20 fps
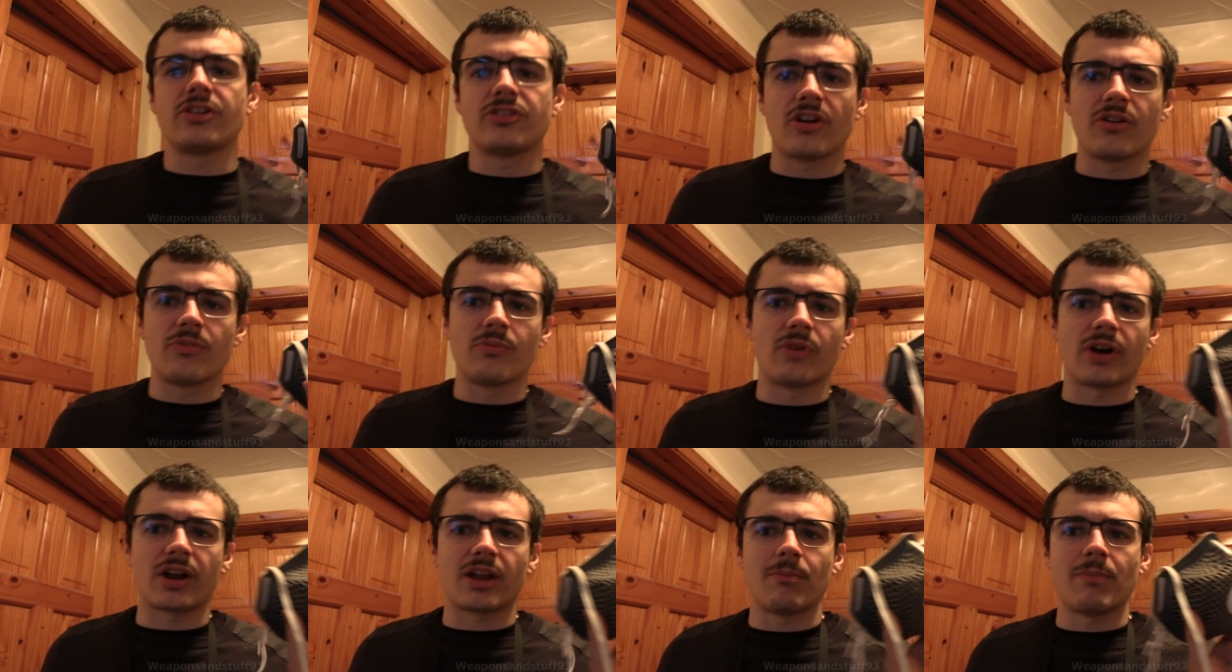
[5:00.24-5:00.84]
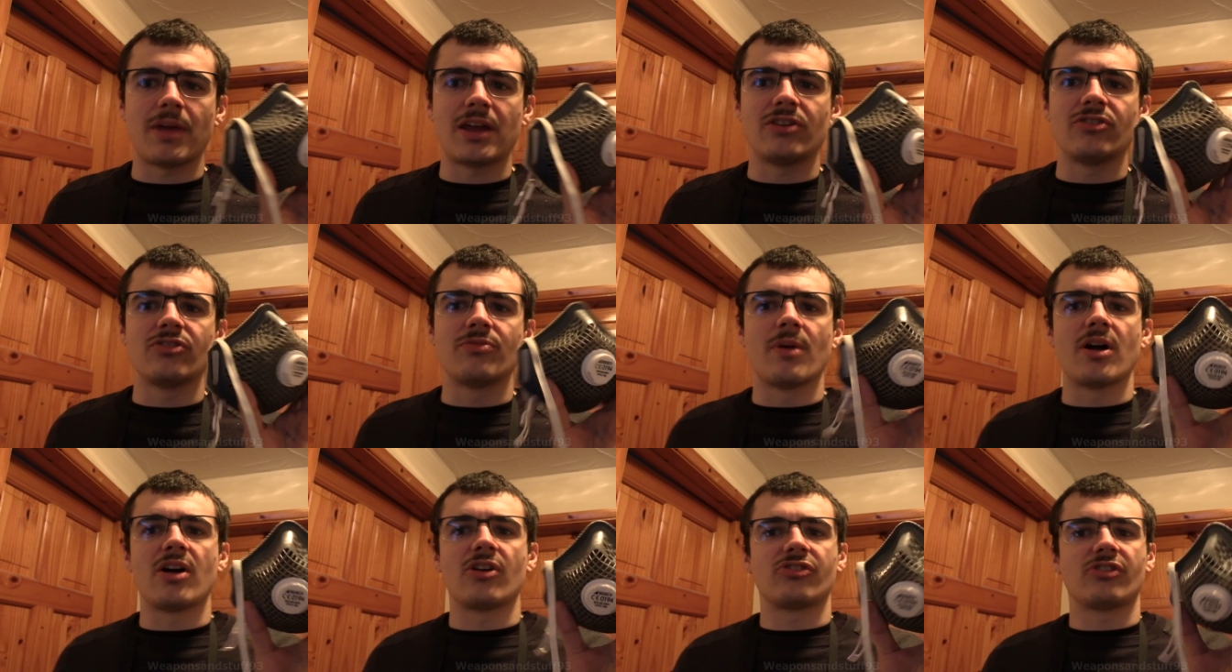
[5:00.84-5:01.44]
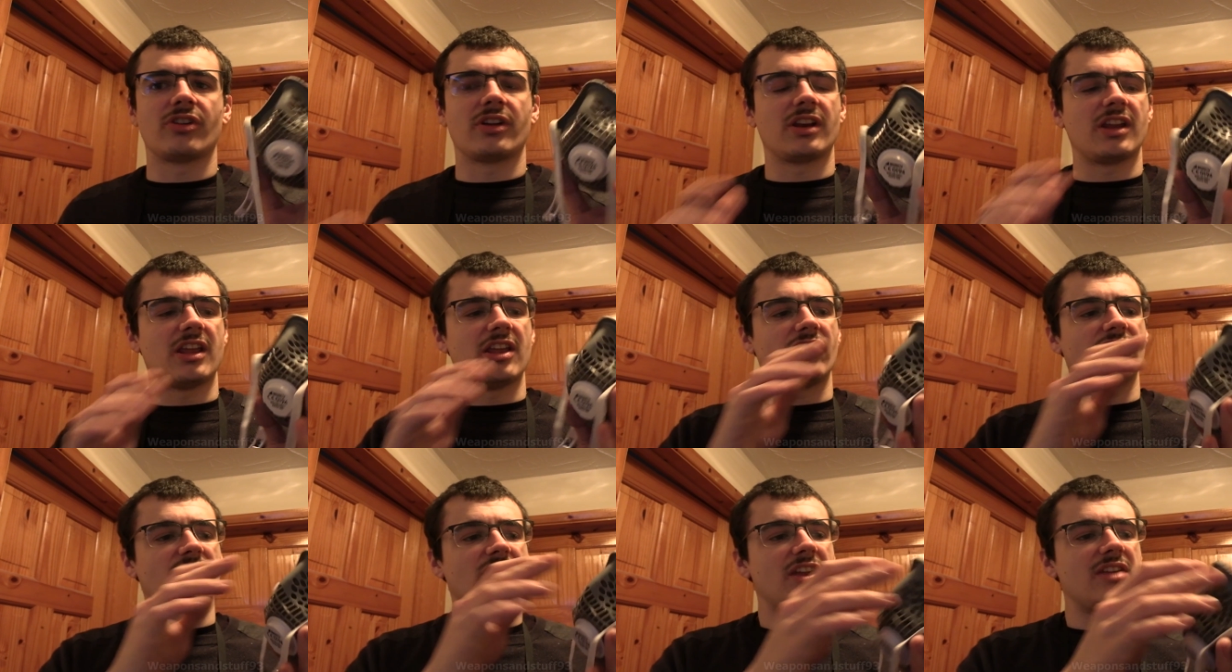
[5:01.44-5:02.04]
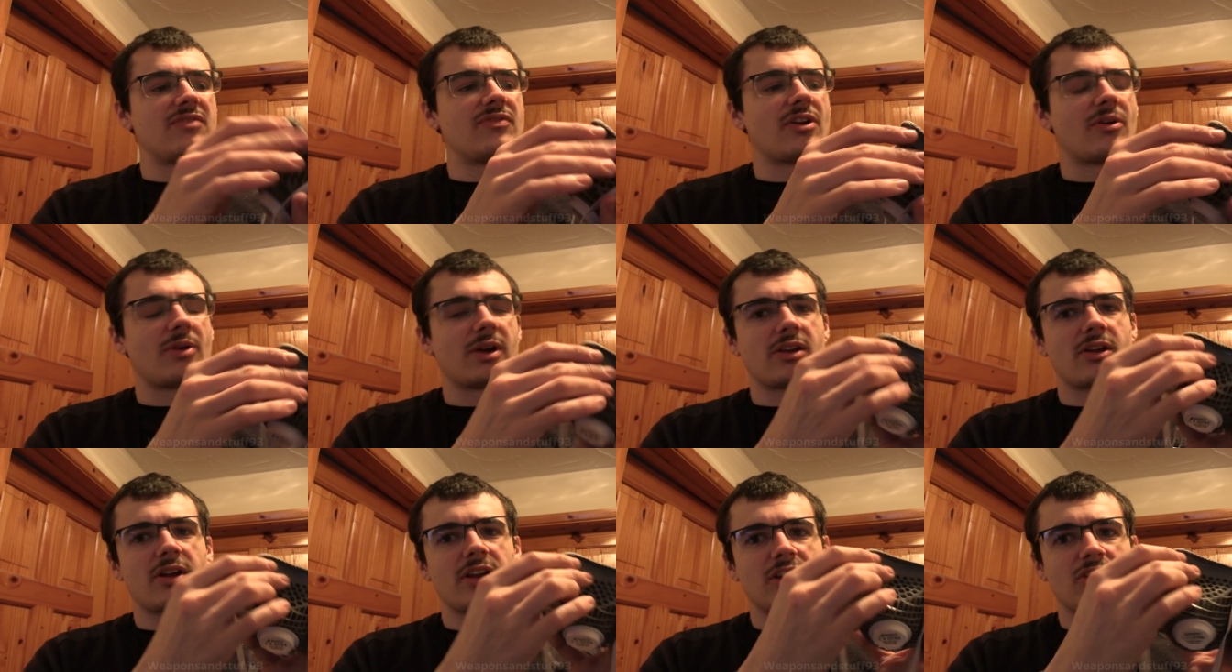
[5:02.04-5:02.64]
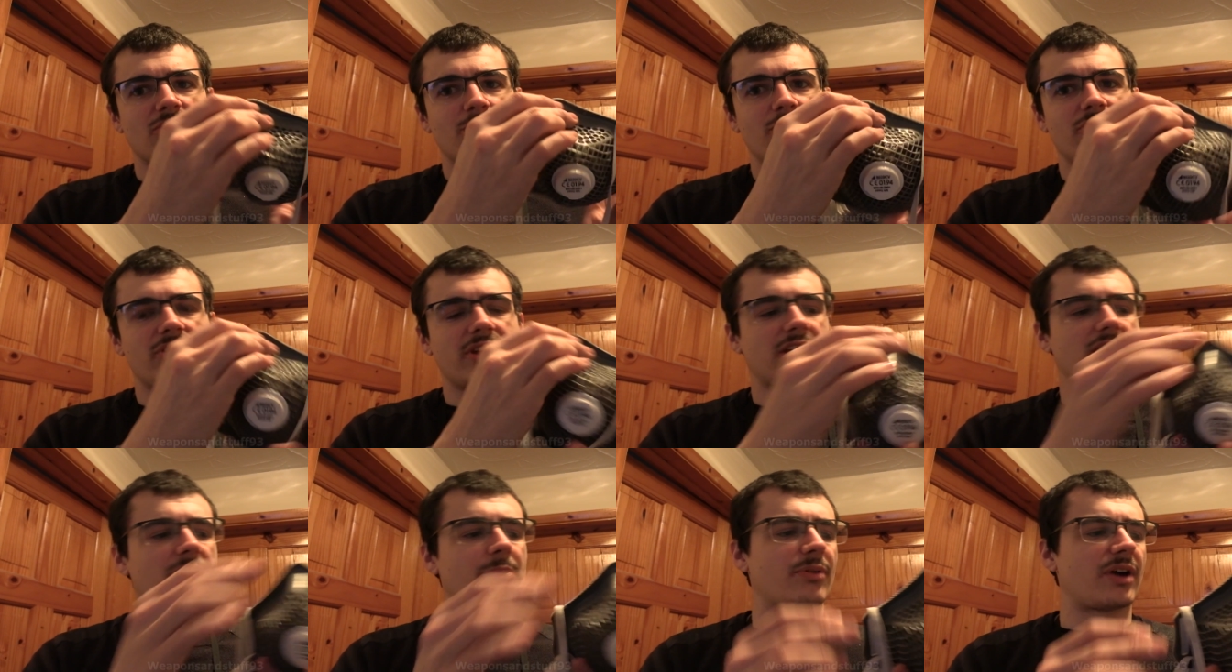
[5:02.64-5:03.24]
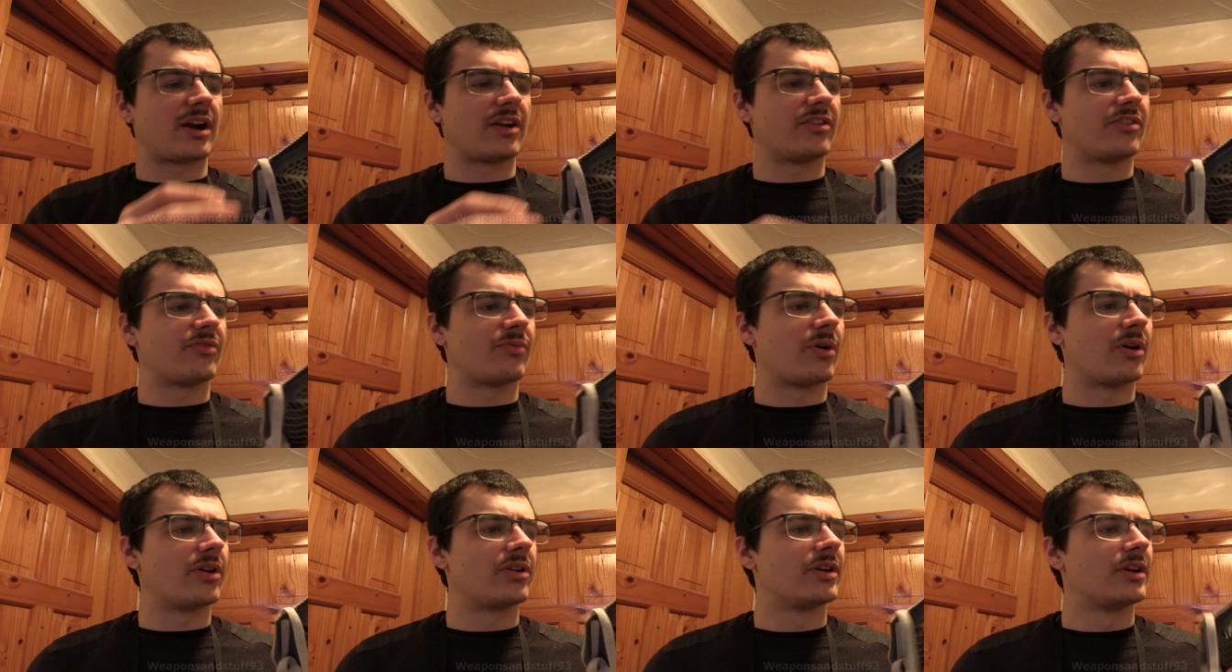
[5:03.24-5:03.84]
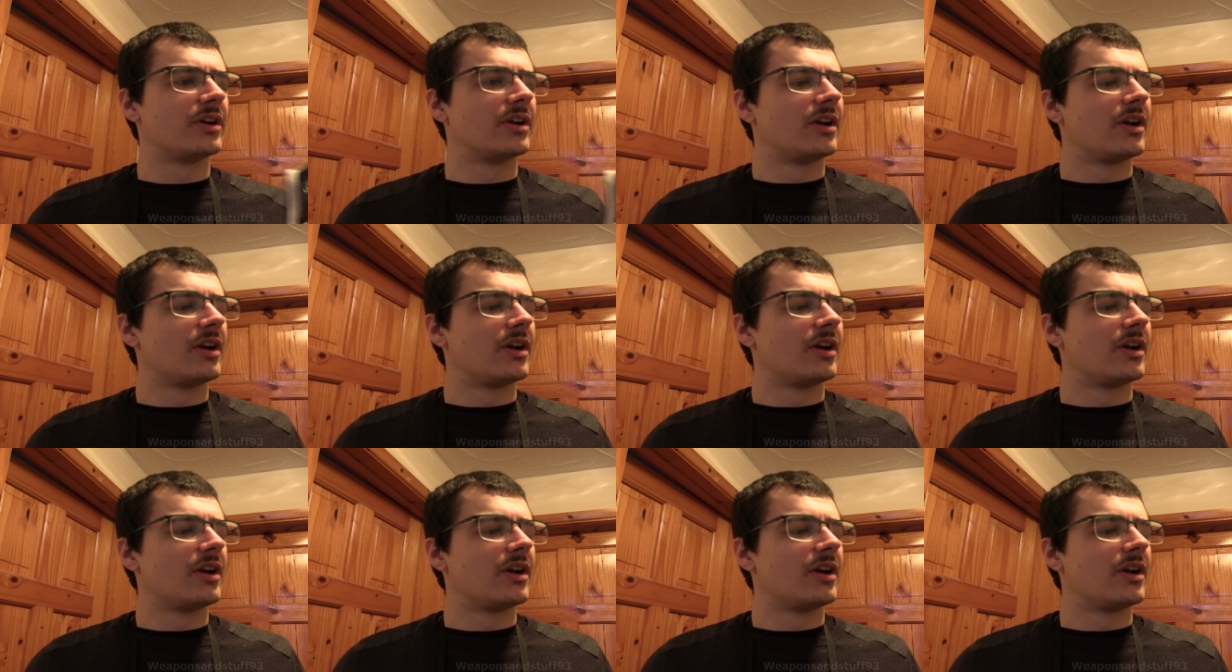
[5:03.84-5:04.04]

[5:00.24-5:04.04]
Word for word: I don't recommend masks like this, even though I like this particular brand of one.